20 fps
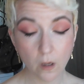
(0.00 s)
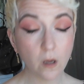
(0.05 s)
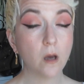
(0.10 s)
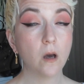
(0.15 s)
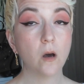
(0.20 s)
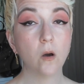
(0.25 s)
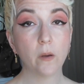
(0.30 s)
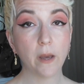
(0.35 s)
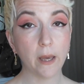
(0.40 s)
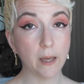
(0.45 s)

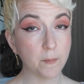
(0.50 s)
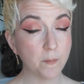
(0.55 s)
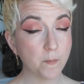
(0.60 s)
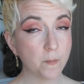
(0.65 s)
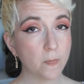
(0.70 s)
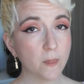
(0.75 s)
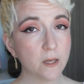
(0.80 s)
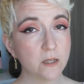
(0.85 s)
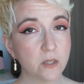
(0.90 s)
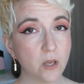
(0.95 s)
Okay,
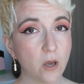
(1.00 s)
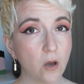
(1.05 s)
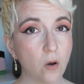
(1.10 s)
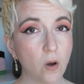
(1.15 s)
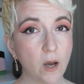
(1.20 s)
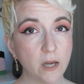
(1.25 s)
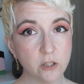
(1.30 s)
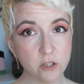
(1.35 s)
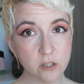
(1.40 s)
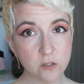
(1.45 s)
so
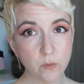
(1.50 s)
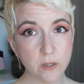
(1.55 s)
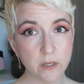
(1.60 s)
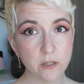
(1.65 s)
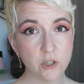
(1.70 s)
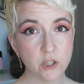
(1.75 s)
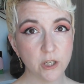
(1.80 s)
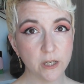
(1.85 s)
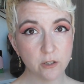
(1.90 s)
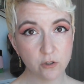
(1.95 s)
I just went and
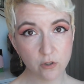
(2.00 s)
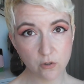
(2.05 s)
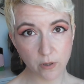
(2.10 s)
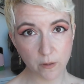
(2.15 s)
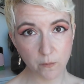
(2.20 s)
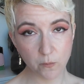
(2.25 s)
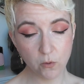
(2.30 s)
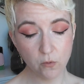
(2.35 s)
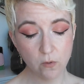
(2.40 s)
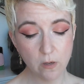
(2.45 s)
checked
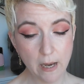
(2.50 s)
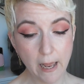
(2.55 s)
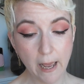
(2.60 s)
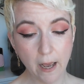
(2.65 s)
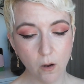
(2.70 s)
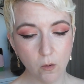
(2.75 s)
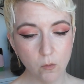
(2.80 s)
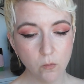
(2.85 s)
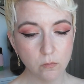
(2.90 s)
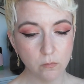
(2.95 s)
Trend Mood
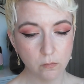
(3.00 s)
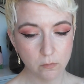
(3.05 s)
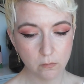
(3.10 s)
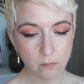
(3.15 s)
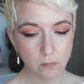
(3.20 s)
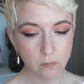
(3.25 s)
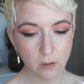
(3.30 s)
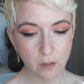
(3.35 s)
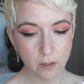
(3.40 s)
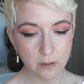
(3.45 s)
now,
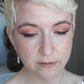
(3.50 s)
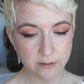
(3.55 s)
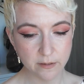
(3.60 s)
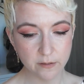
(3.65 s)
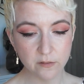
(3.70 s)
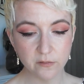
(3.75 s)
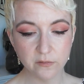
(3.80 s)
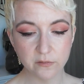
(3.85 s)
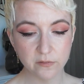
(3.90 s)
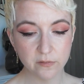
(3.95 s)
as
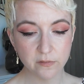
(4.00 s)
of